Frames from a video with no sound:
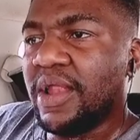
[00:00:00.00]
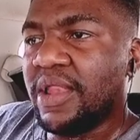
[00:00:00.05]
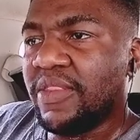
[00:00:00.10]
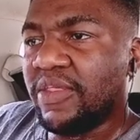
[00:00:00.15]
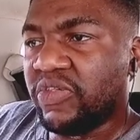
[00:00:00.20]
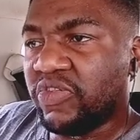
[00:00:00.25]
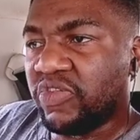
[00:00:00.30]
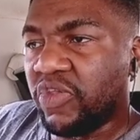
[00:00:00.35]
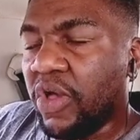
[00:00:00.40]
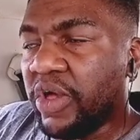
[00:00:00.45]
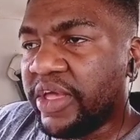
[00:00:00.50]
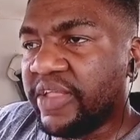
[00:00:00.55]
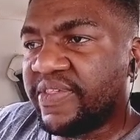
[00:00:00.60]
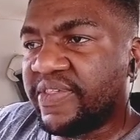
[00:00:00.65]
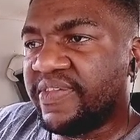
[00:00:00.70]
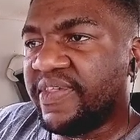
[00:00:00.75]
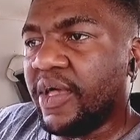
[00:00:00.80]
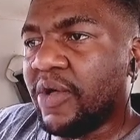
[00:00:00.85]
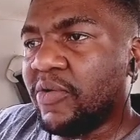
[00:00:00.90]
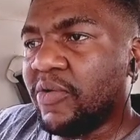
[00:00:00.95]
The song
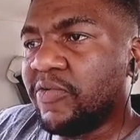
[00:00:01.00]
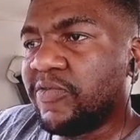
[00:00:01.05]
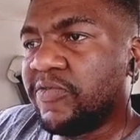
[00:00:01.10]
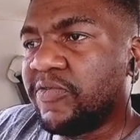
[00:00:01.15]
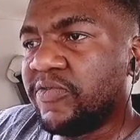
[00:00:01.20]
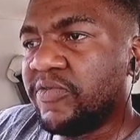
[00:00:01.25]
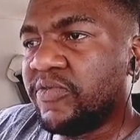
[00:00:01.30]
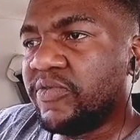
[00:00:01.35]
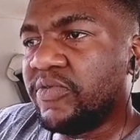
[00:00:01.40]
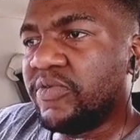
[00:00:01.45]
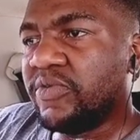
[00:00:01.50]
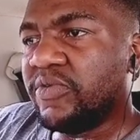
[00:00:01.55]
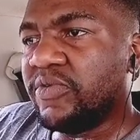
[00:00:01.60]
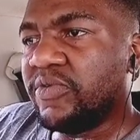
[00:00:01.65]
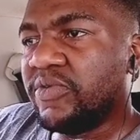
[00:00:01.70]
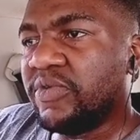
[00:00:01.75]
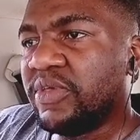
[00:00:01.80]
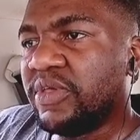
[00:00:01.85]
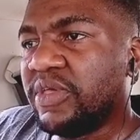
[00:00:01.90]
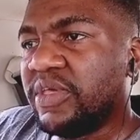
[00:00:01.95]
itself
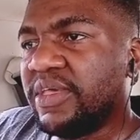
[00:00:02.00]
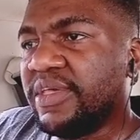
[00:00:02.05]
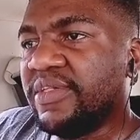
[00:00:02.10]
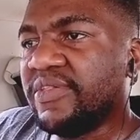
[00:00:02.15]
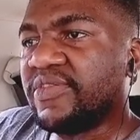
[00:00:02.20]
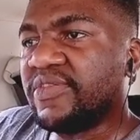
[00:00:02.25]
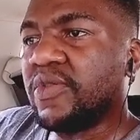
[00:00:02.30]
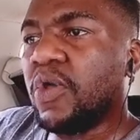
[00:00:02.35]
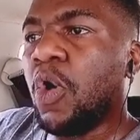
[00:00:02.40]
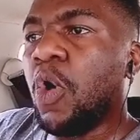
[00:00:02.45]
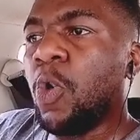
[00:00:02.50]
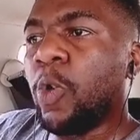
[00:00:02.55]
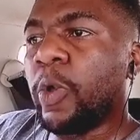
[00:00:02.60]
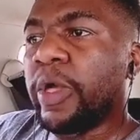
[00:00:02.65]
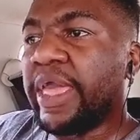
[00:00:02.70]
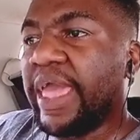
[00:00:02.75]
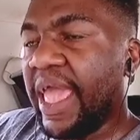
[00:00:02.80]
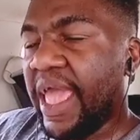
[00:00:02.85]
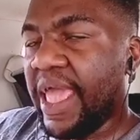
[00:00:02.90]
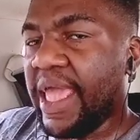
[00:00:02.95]
is
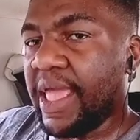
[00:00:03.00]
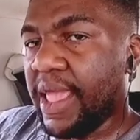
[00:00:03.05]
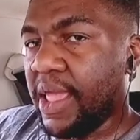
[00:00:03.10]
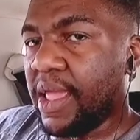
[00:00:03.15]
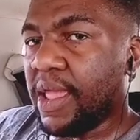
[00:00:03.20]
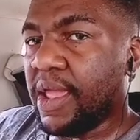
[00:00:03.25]
okay.